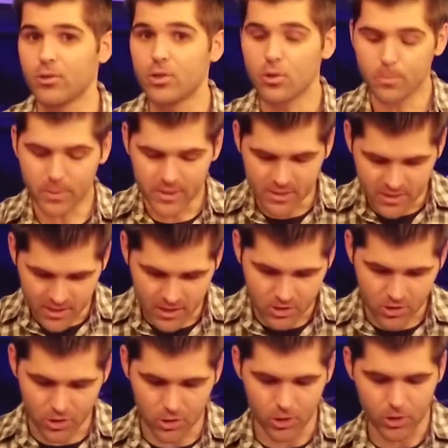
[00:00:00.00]
to
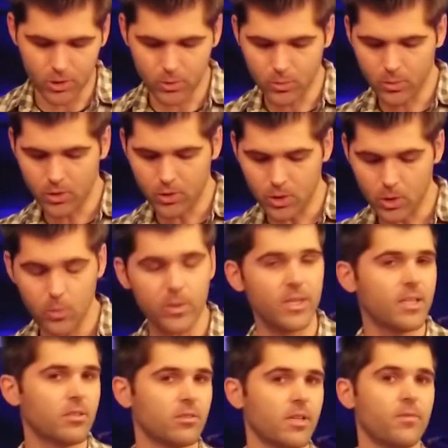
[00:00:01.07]
position you
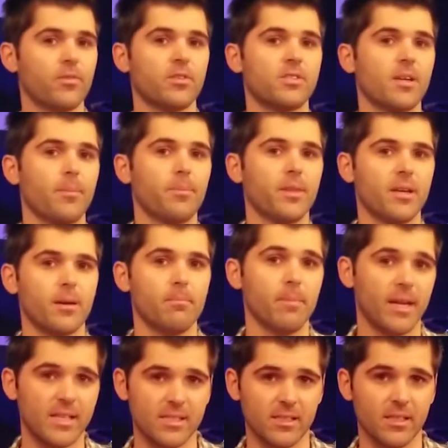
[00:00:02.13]
uniquely for something
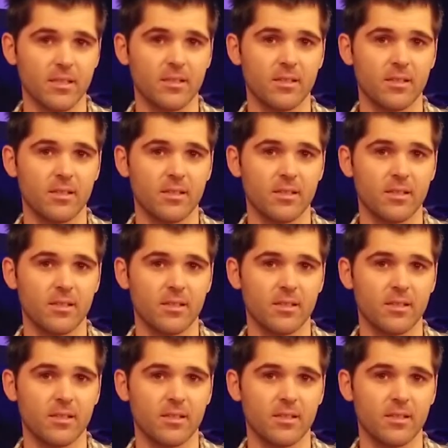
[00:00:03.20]
amazing?